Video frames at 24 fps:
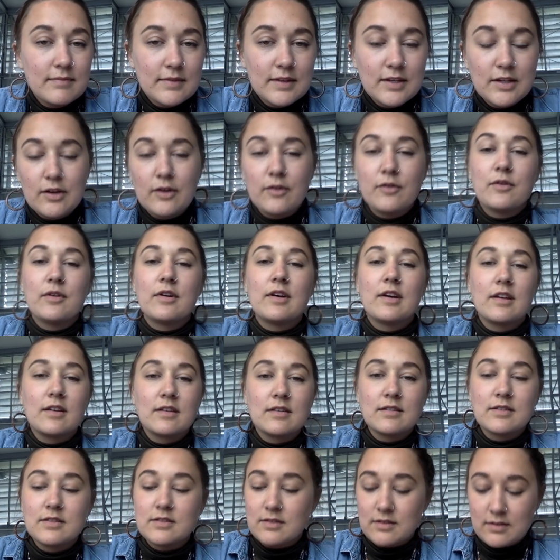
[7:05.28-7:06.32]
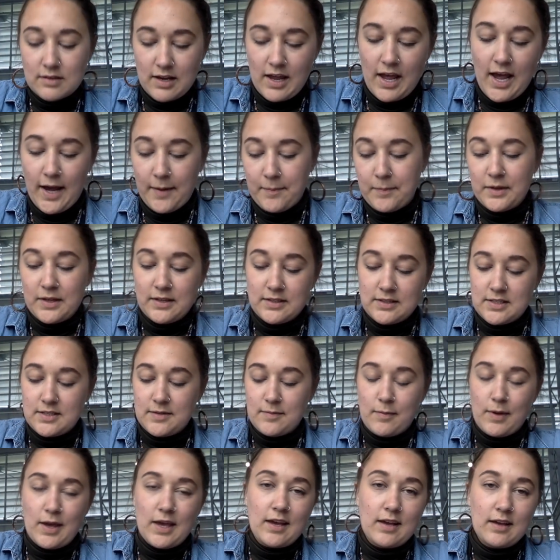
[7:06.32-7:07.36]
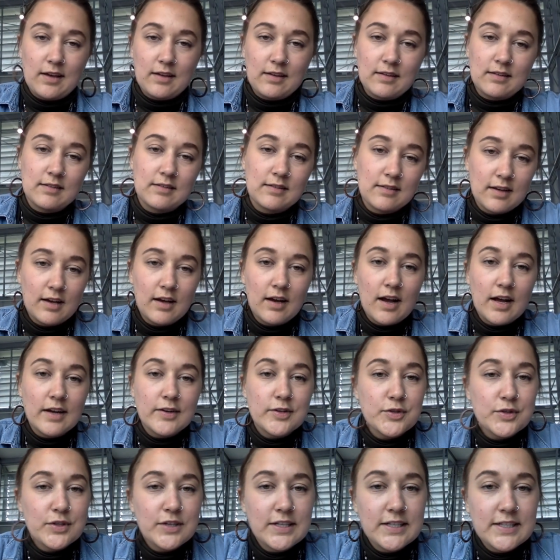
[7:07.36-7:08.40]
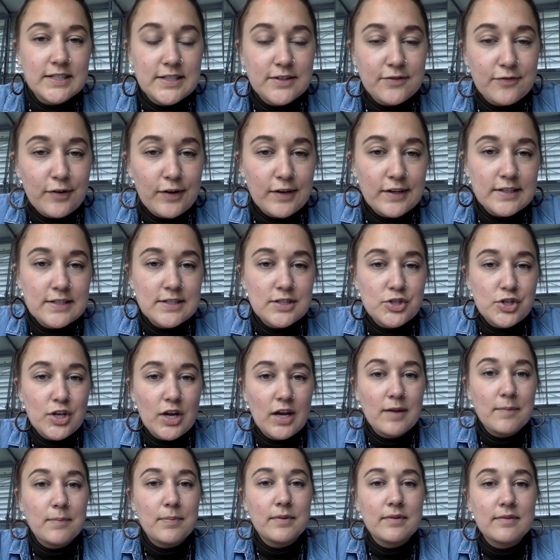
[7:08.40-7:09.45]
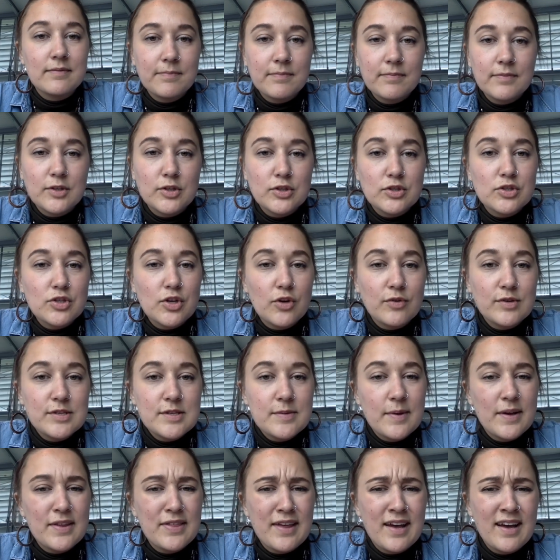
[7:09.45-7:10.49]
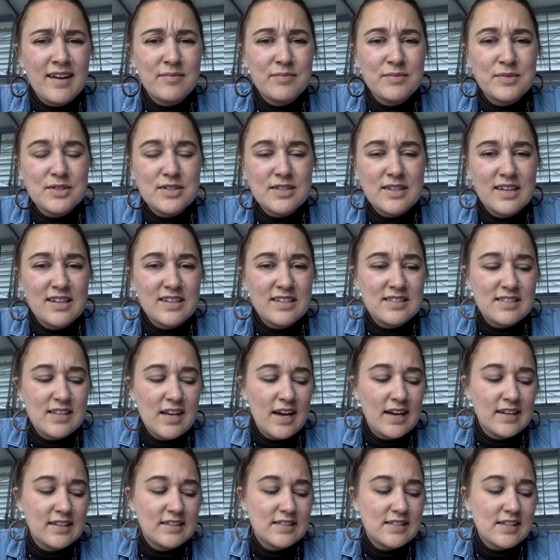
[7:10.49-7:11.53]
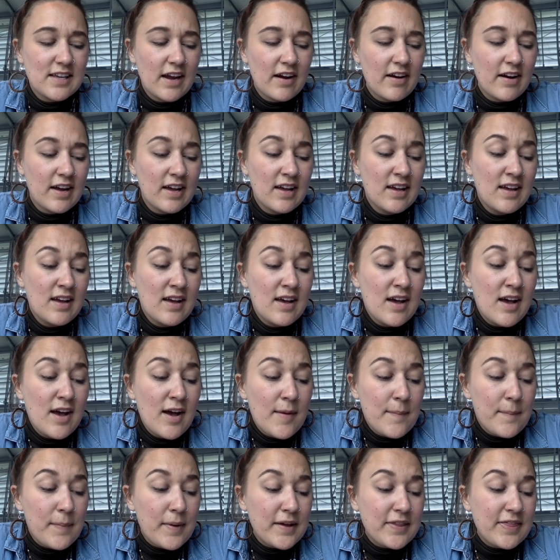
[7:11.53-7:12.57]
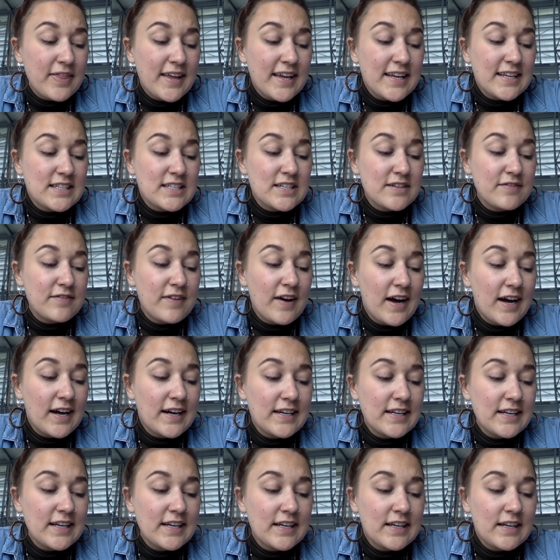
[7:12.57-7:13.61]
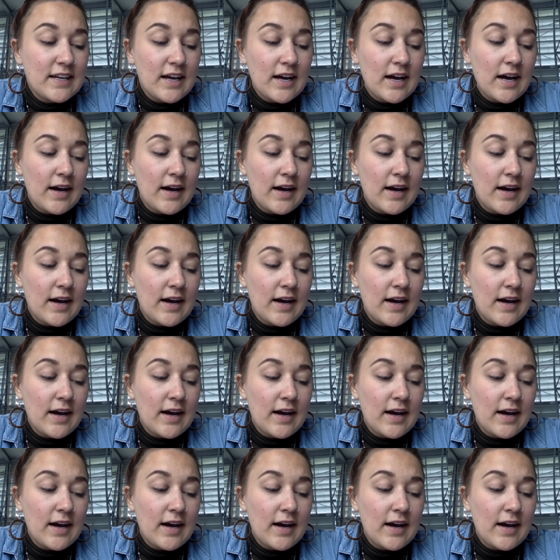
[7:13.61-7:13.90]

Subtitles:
and happen to make a country a different shape. There's jokes about that, which is kind of sad and scary. But they divided